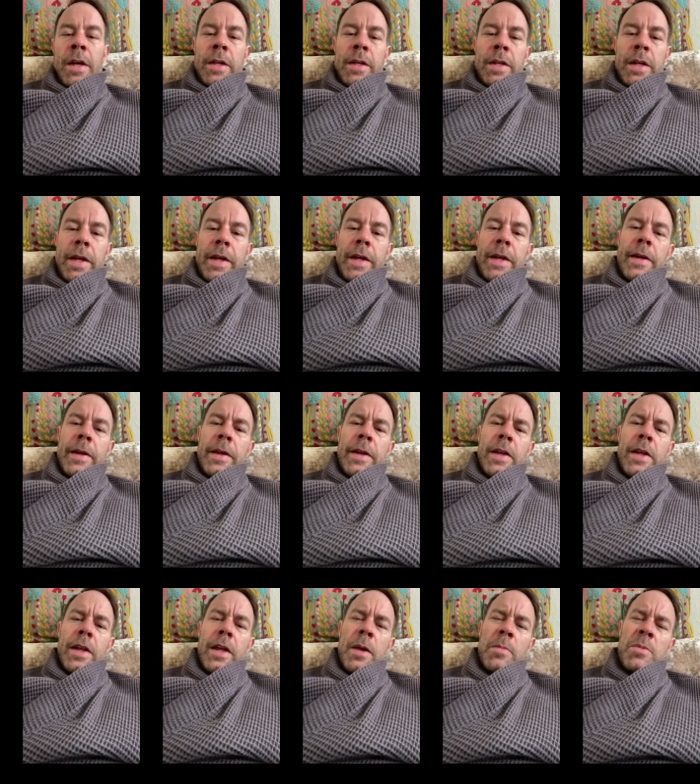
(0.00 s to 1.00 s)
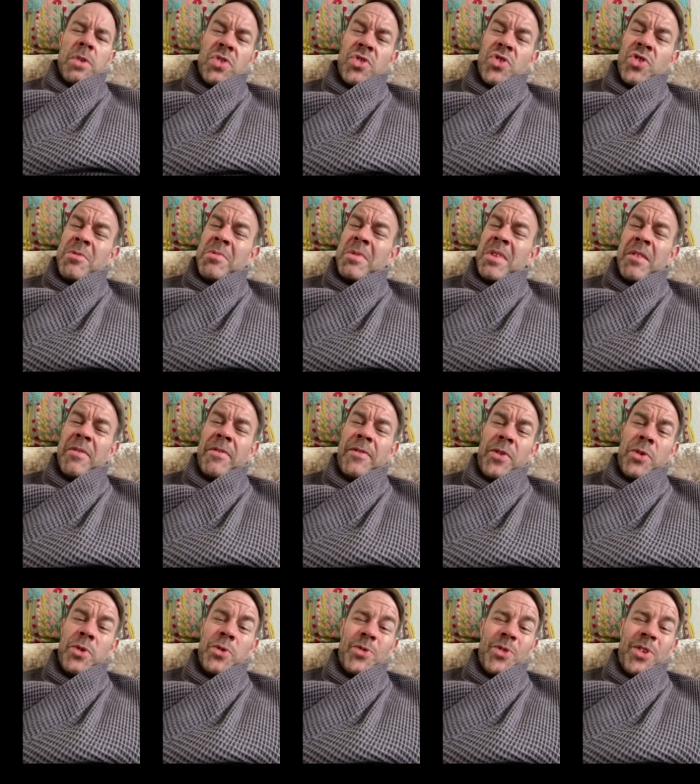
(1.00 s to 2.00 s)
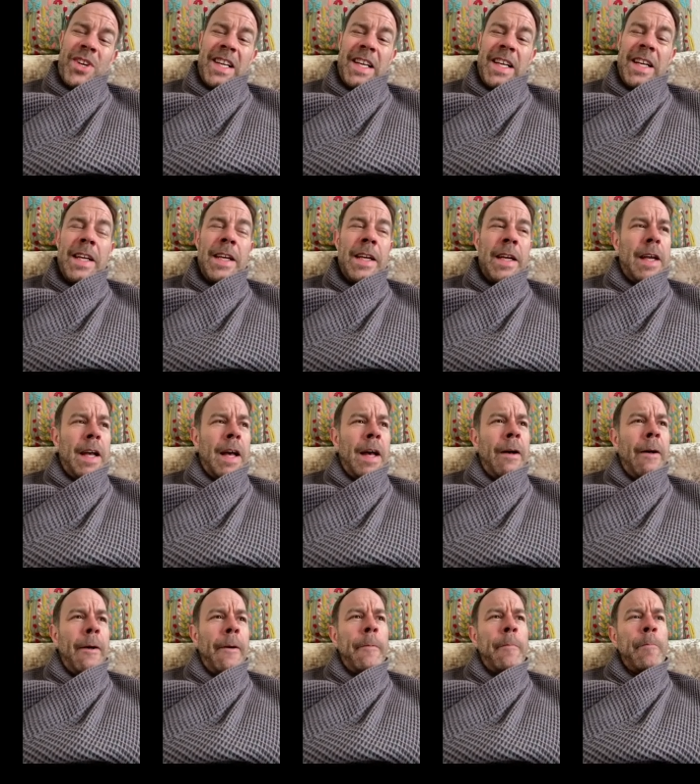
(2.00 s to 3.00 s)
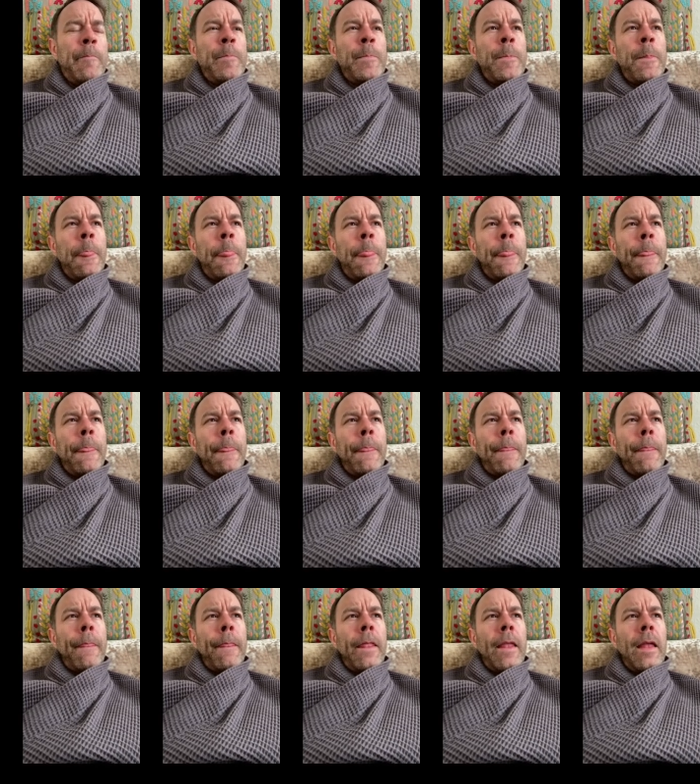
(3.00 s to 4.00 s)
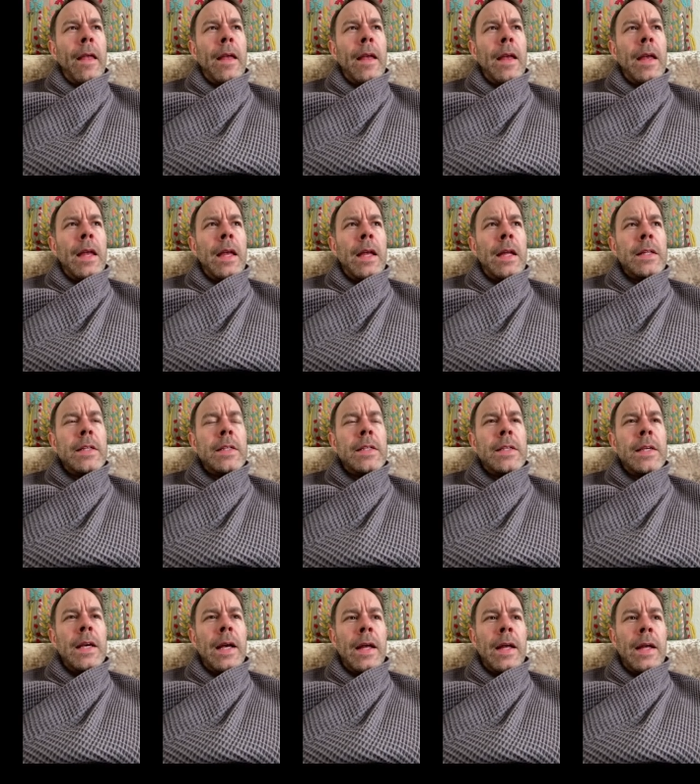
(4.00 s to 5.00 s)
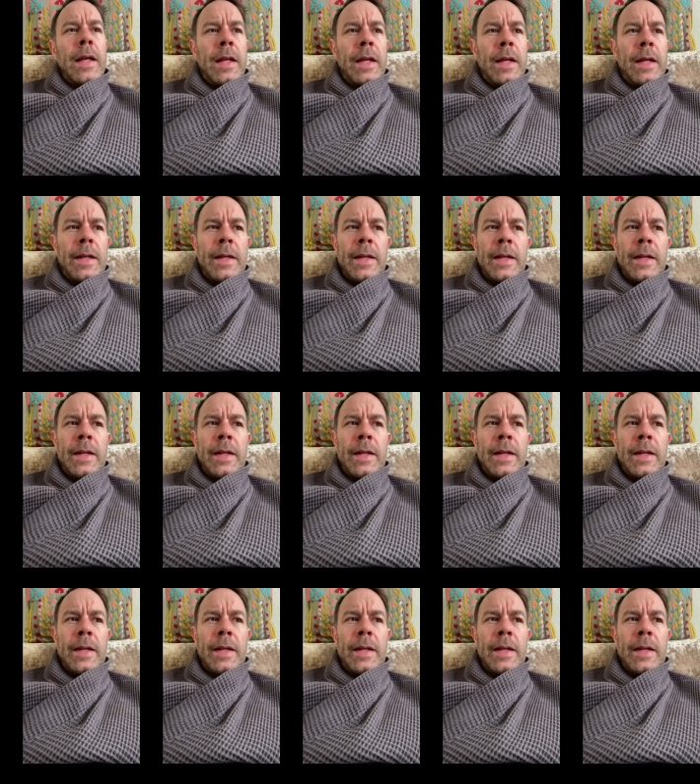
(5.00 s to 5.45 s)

Uh, I'm just dreaming of food, really. Um, it uh,